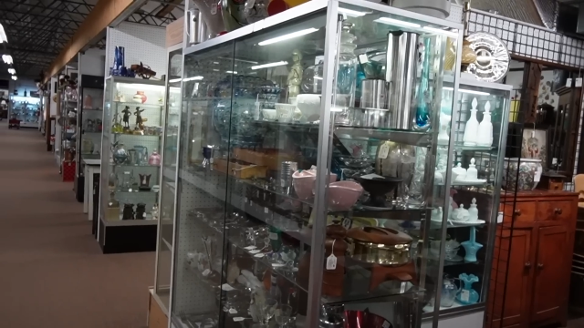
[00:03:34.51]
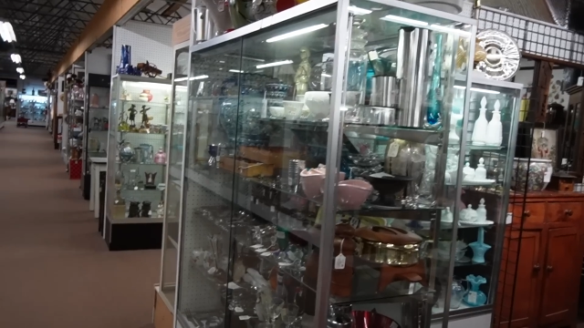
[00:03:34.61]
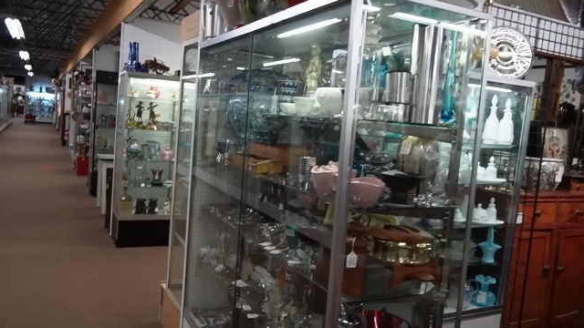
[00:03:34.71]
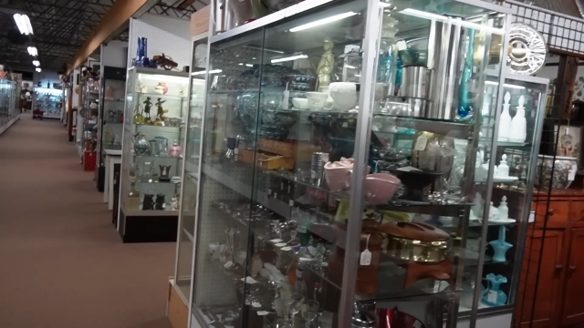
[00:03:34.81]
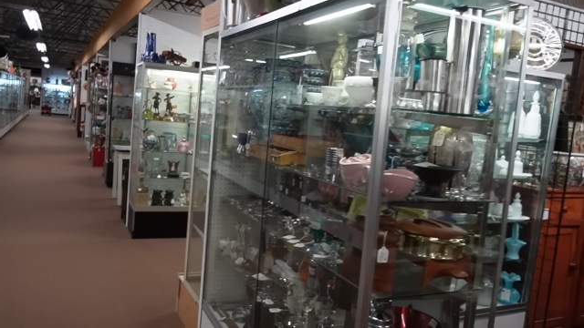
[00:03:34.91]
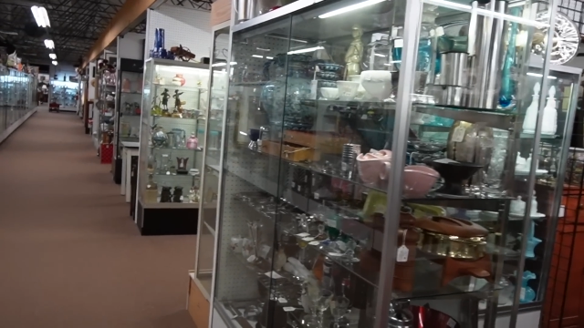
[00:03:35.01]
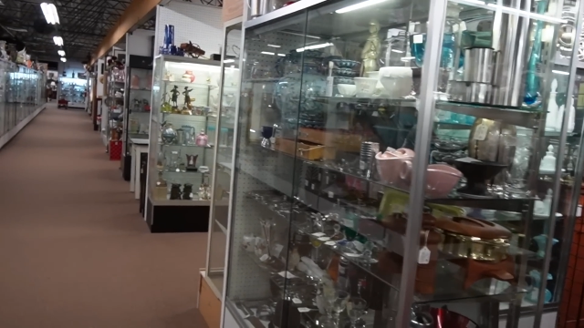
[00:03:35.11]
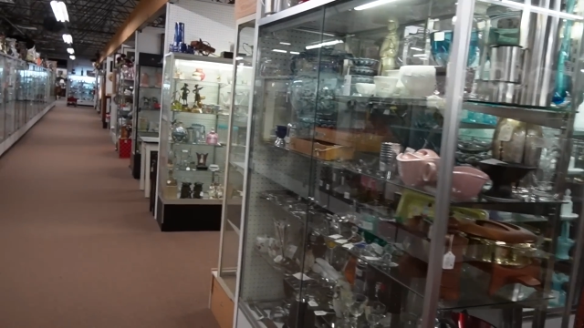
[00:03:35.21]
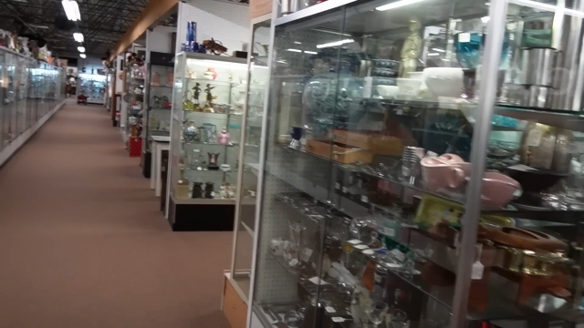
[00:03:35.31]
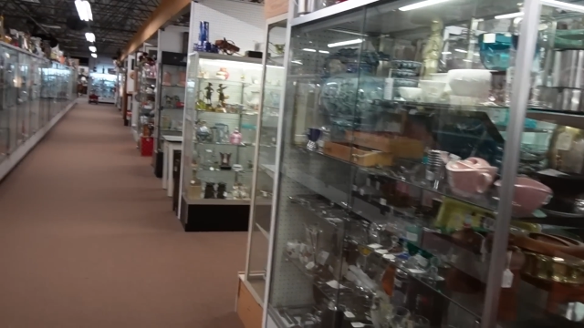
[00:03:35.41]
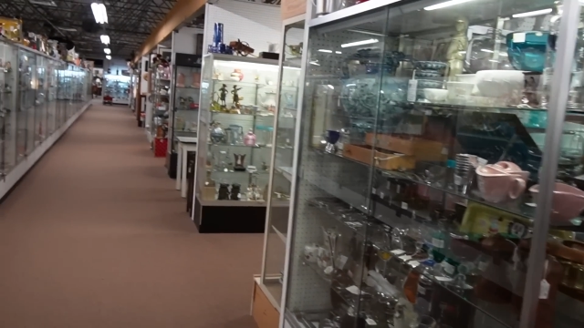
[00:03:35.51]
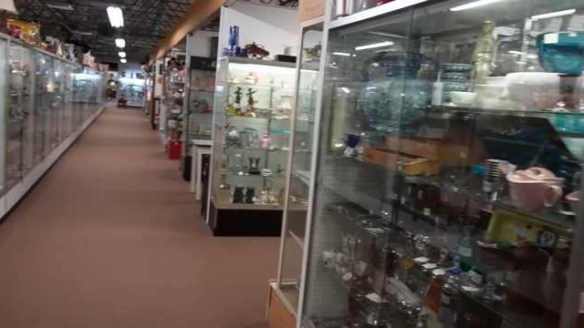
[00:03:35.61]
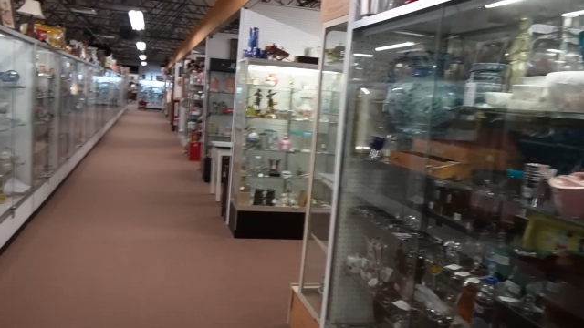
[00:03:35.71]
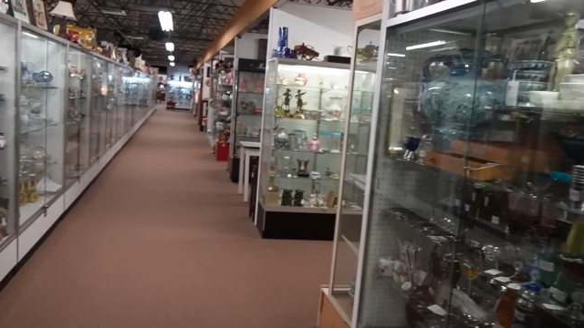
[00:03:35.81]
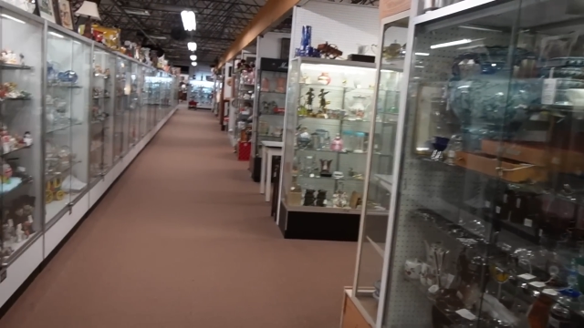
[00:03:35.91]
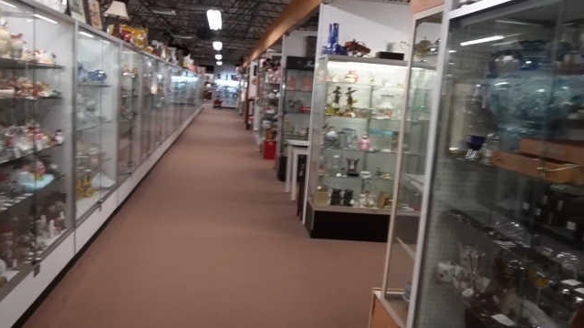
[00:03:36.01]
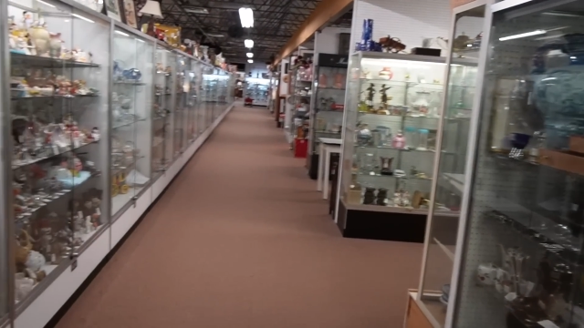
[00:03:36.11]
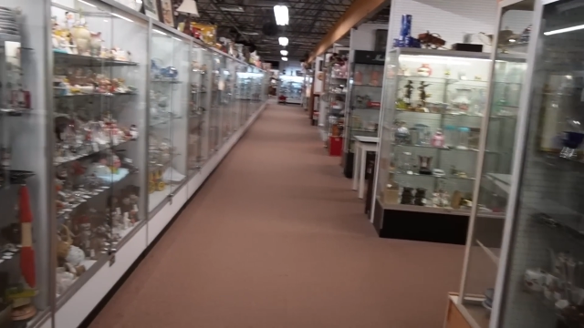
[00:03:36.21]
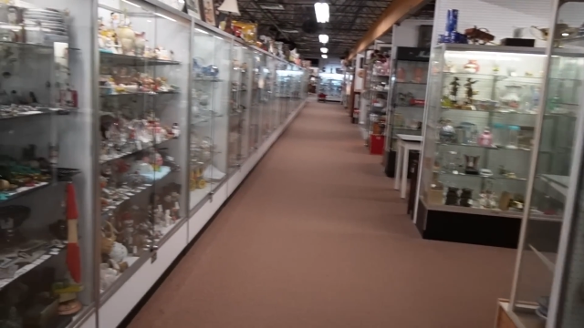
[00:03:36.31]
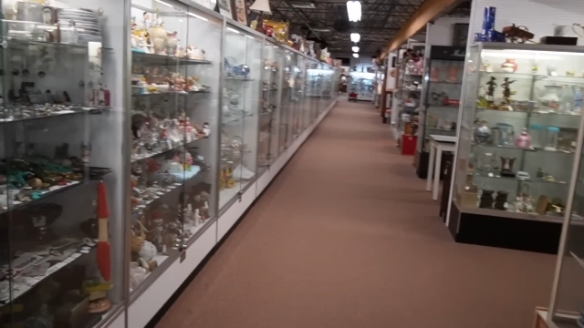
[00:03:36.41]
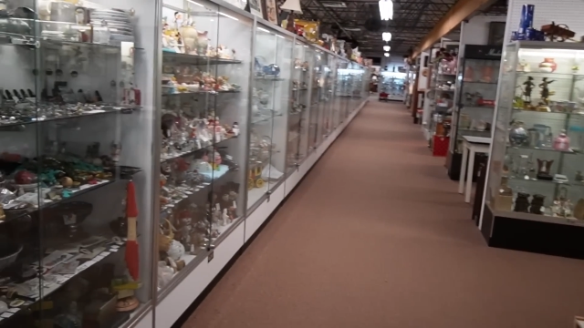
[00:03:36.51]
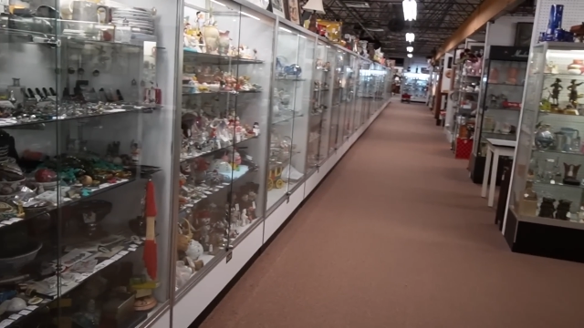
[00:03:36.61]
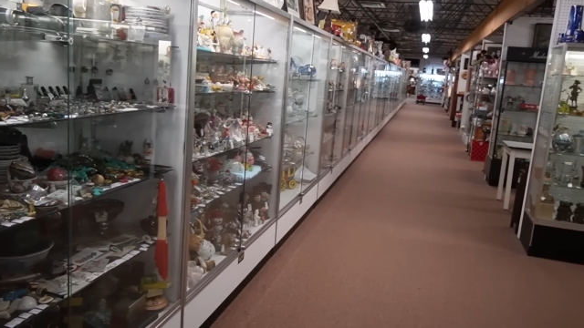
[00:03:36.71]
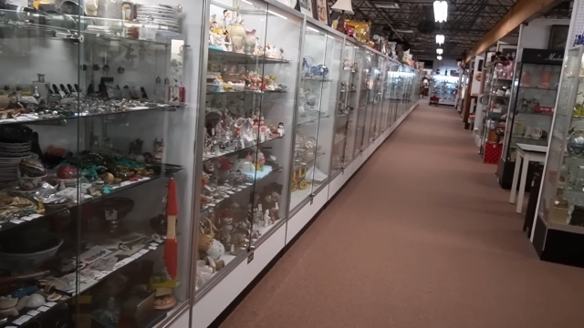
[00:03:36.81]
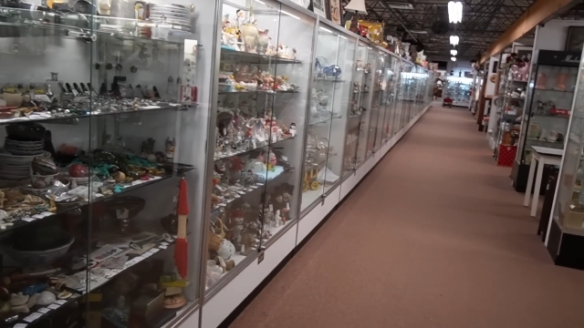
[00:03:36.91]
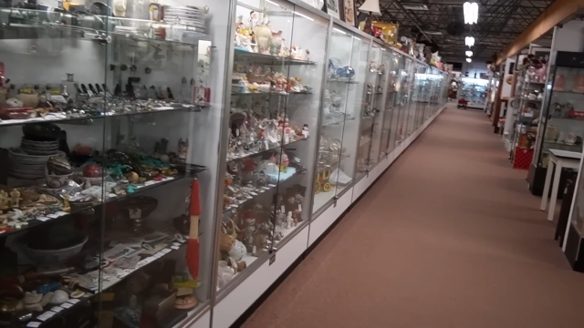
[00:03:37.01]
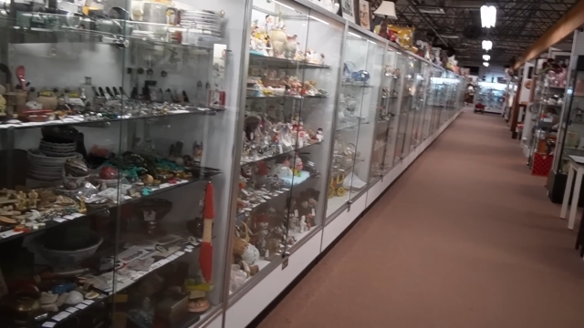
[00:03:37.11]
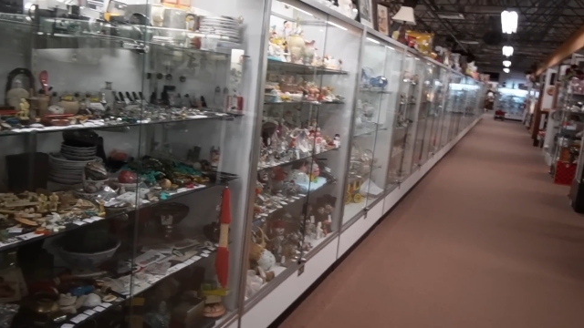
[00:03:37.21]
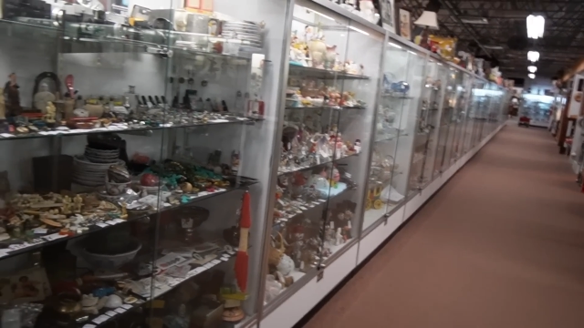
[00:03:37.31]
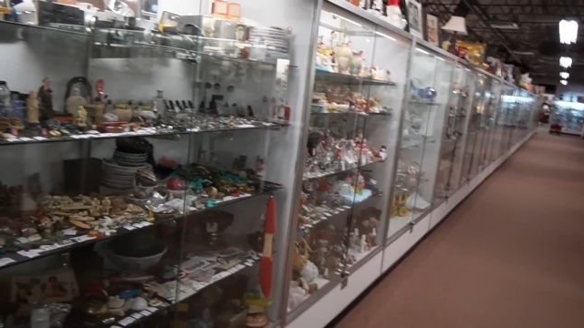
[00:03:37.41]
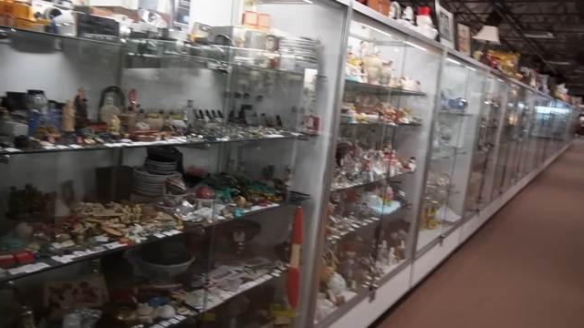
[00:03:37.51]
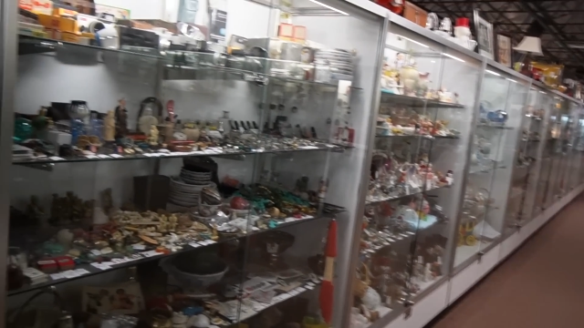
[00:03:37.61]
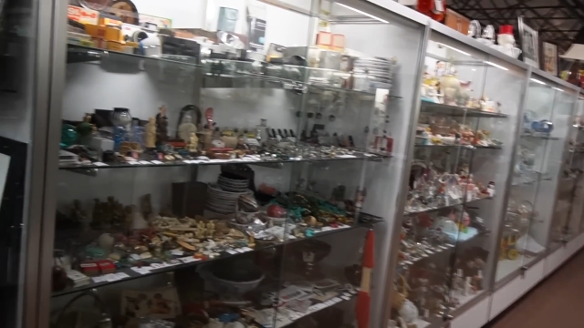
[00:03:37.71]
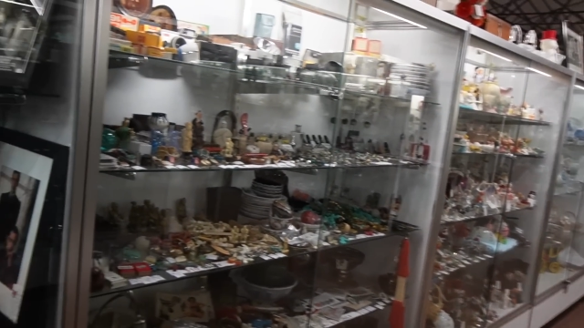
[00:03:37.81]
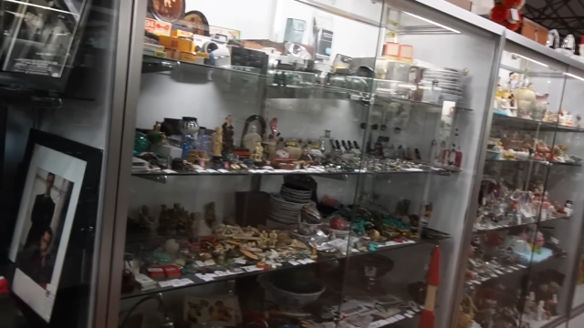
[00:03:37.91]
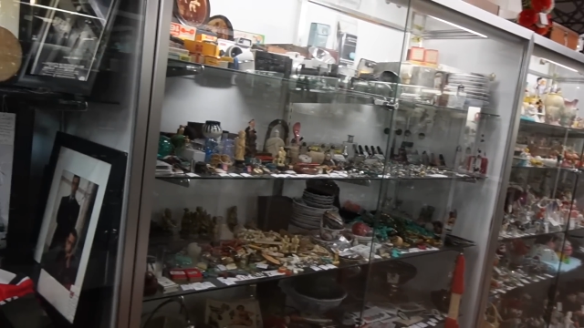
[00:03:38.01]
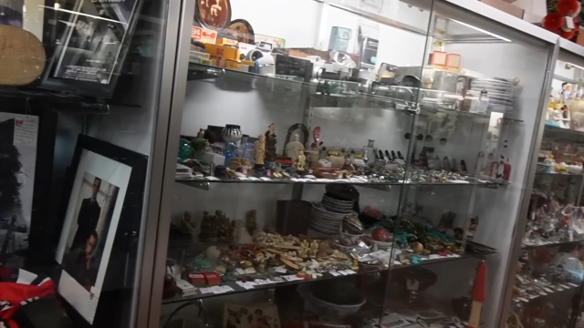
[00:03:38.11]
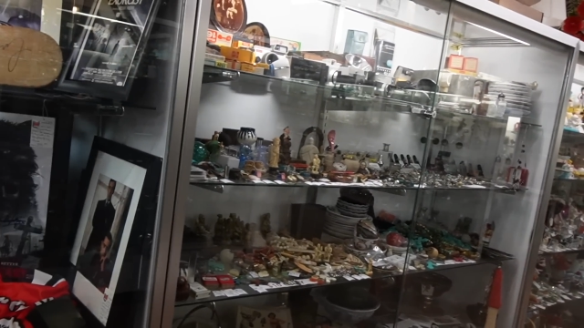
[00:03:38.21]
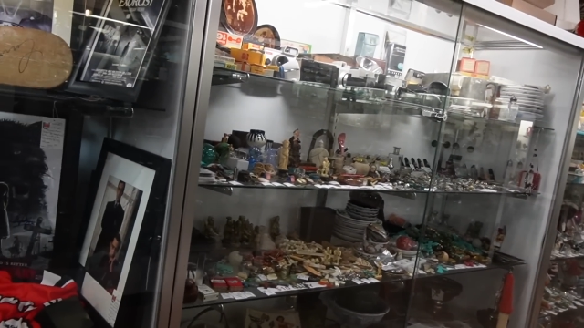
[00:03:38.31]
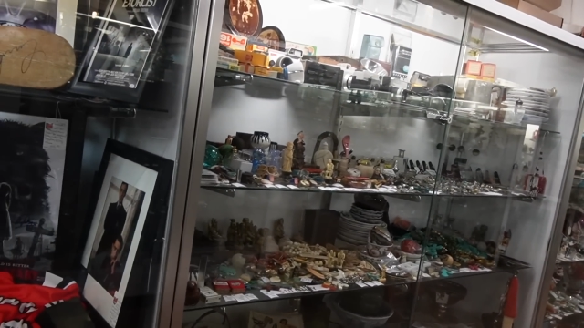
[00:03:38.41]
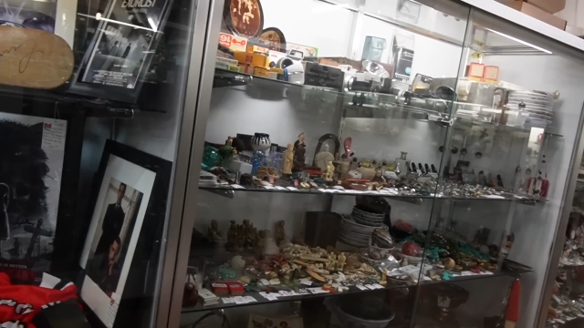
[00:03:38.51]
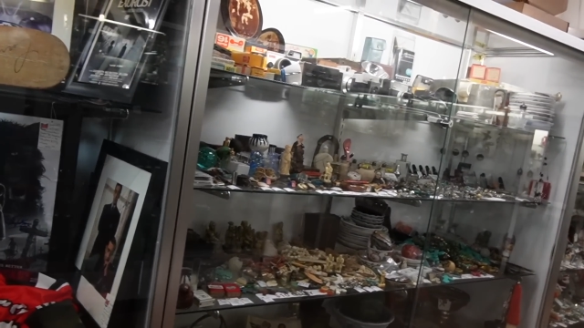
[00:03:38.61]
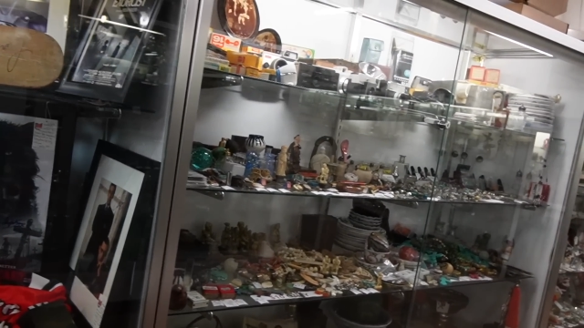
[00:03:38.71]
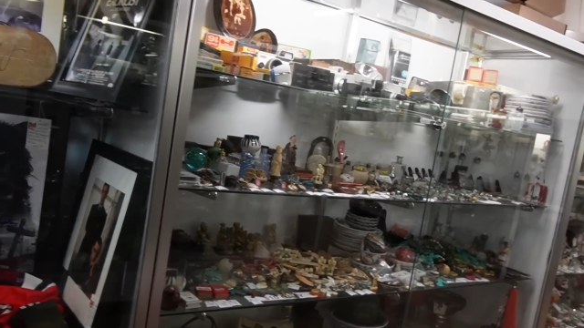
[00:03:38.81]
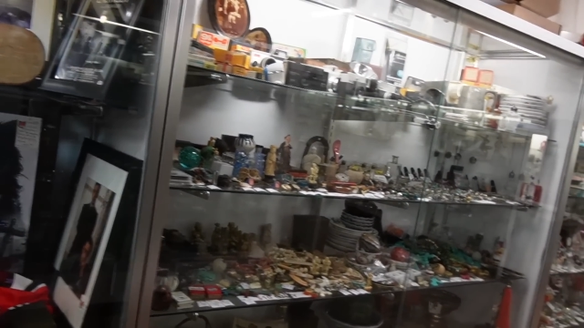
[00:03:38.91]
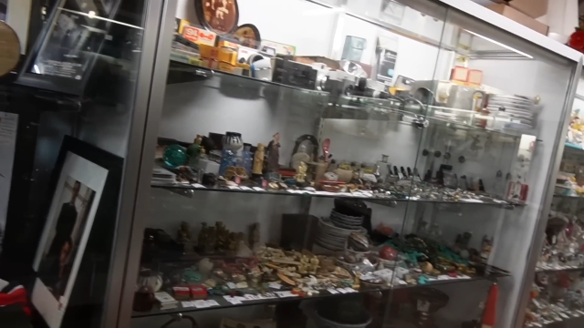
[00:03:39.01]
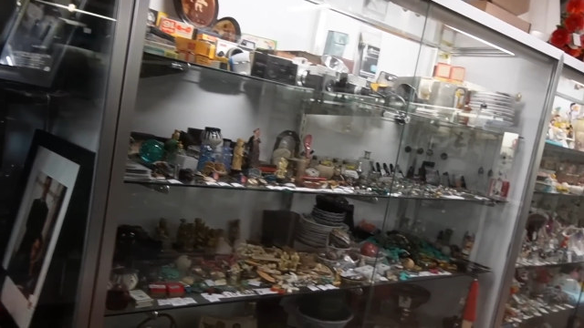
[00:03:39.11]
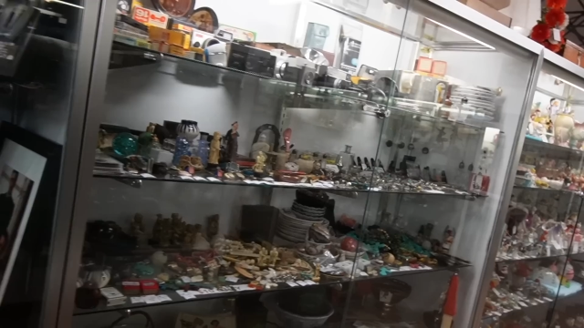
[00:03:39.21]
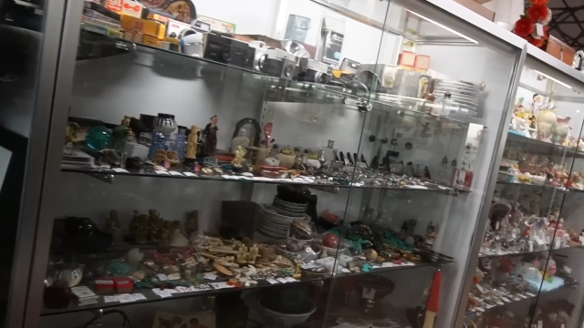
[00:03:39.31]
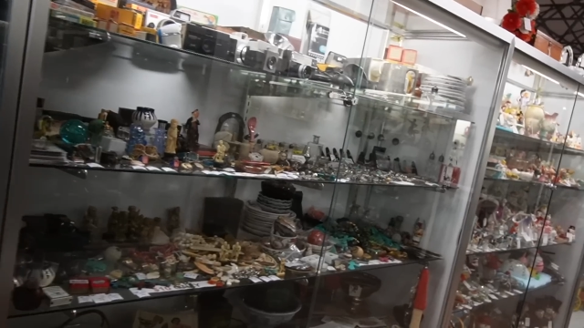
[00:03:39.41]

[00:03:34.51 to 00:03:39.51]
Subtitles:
No face is visible, so there are no lips to read.